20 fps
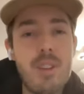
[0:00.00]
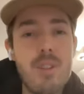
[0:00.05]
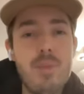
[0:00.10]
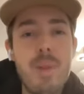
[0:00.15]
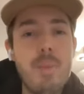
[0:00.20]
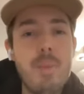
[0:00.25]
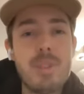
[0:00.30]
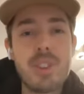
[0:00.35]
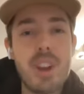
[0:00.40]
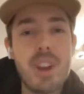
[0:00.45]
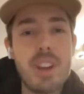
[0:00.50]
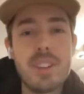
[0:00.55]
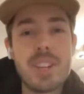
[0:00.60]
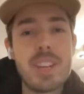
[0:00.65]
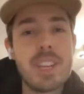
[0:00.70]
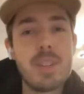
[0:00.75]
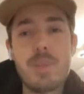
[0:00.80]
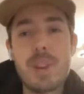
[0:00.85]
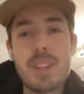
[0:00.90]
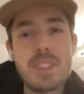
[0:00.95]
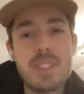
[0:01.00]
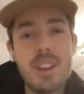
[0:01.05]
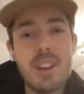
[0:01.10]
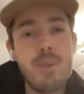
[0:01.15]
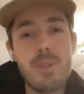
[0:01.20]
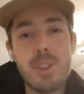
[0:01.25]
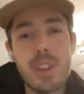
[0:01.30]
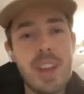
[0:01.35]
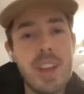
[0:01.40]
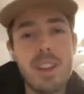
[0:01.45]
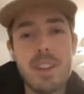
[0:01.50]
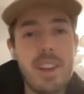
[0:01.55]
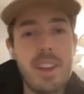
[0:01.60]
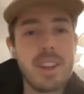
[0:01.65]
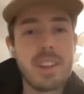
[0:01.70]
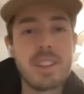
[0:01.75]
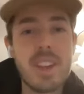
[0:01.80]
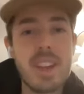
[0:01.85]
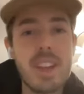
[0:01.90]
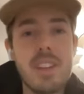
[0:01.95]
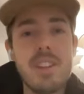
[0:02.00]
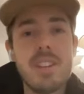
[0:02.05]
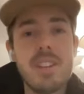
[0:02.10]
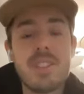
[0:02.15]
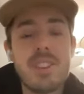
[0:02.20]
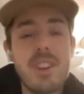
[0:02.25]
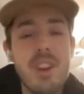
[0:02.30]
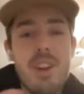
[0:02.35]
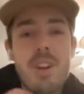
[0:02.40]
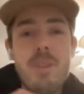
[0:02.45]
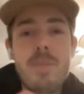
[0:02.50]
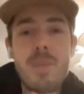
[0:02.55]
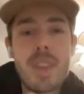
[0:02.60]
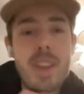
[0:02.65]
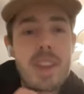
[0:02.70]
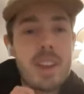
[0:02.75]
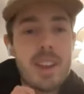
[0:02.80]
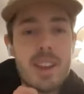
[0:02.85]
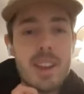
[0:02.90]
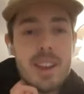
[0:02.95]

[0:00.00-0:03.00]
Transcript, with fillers: I remember trying to teach myself again, like ten years ago,